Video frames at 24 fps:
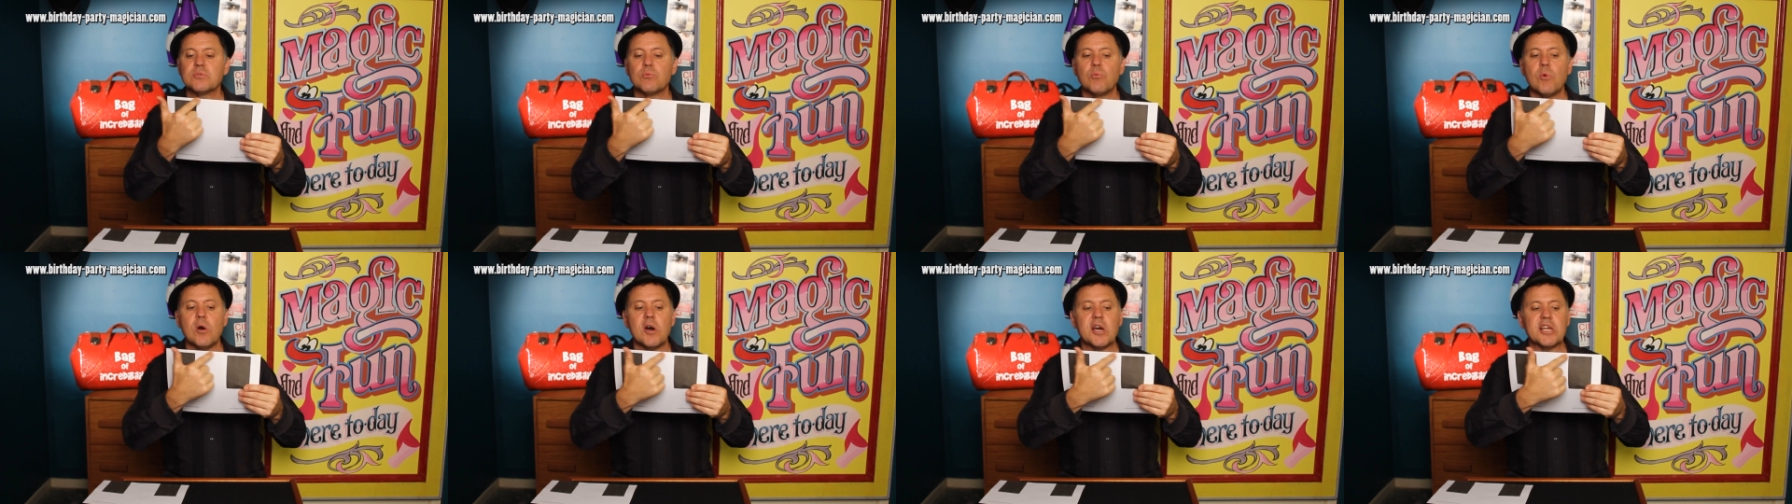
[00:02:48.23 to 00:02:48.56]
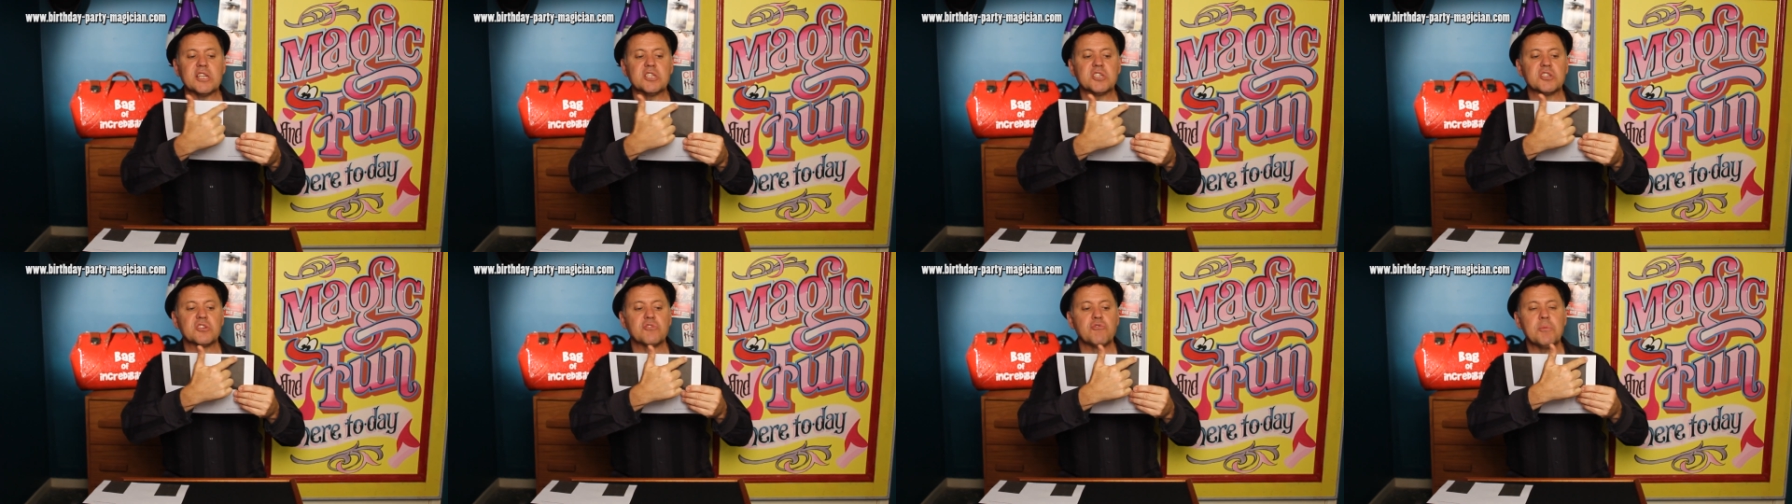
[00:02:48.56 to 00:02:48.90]

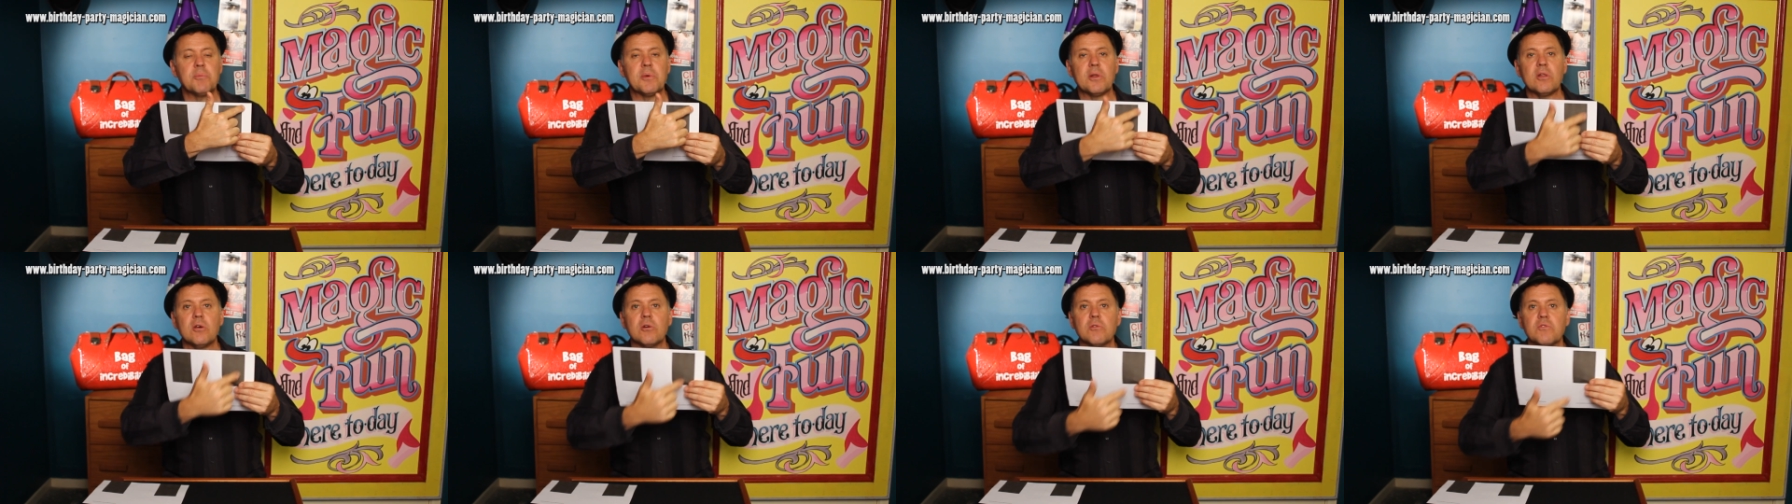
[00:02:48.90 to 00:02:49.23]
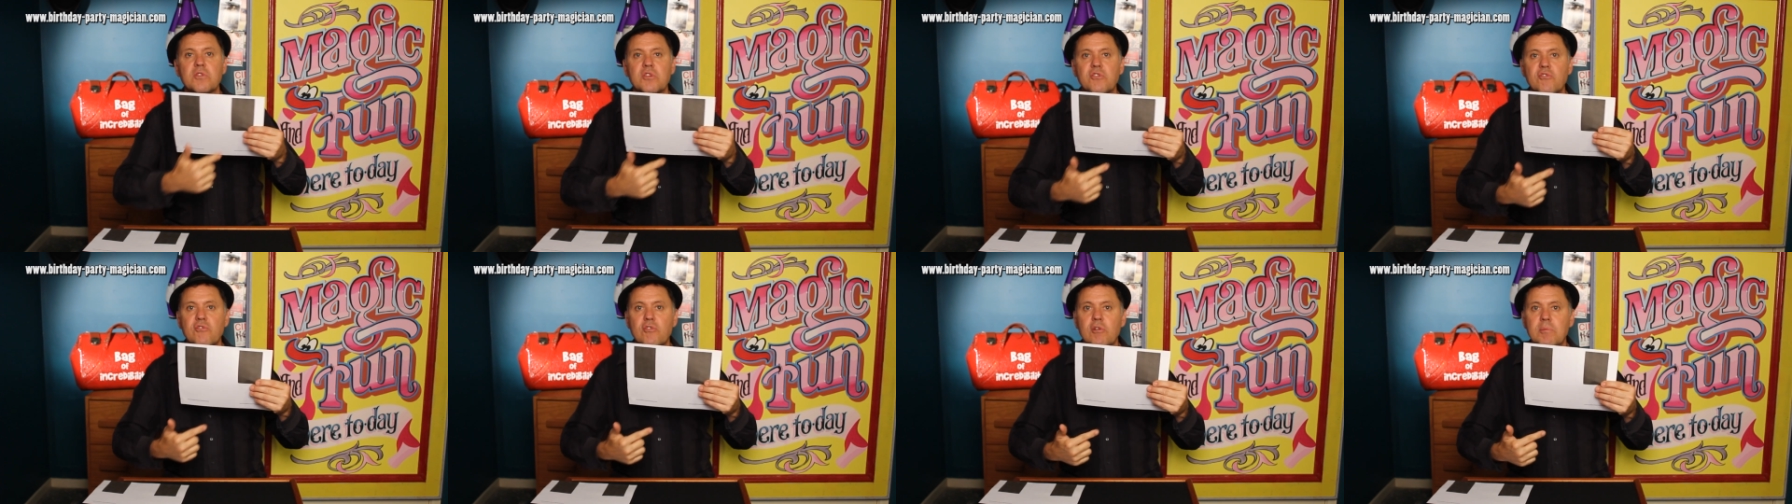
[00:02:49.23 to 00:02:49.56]
white strip along
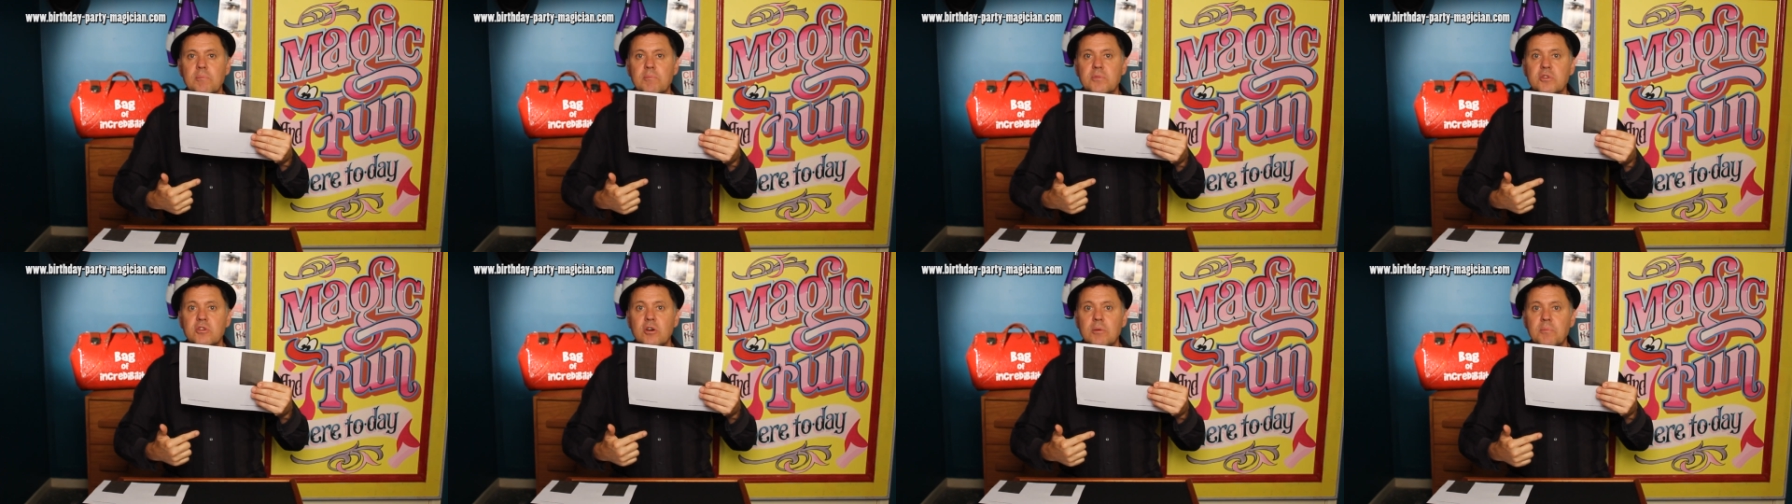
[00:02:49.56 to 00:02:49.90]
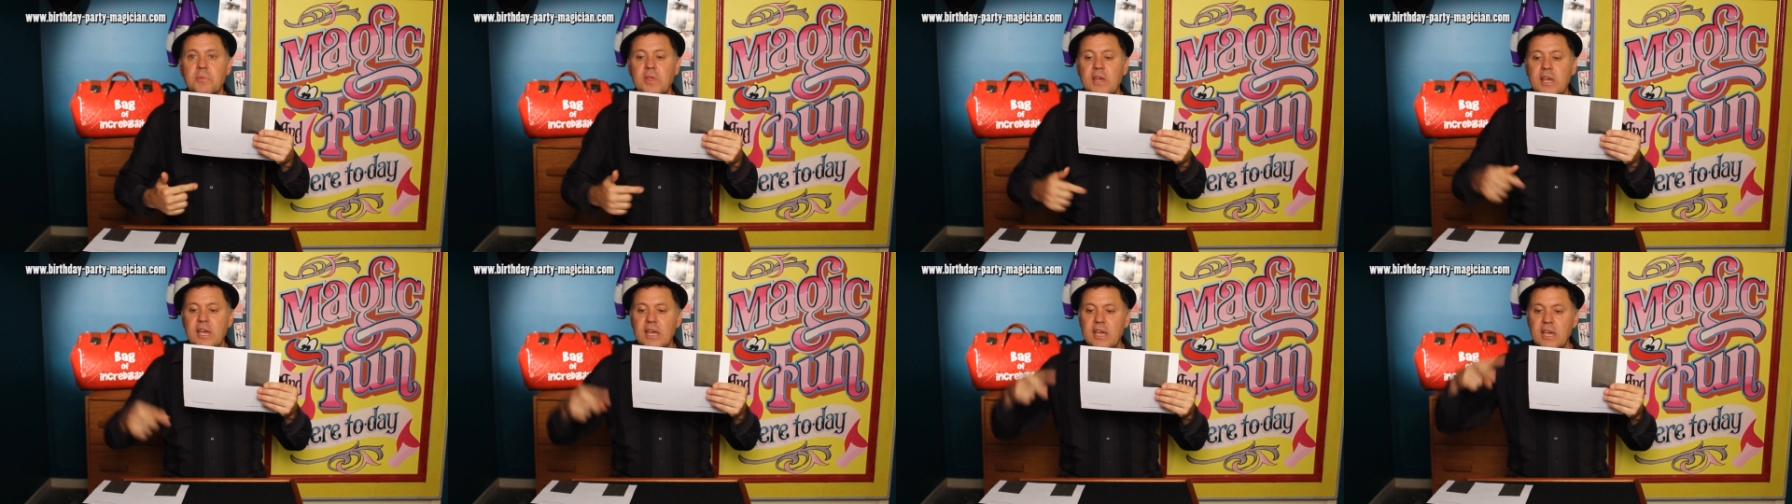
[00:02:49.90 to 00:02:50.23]
the top, top
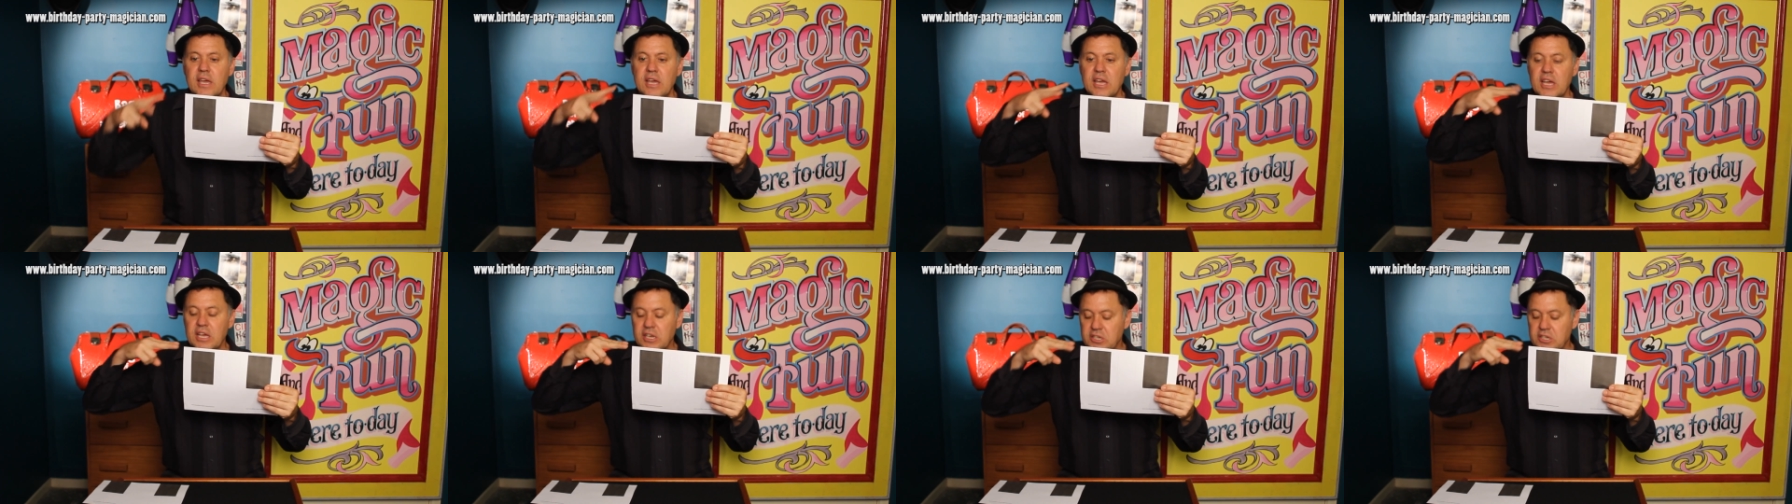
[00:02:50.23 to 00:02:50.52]
there.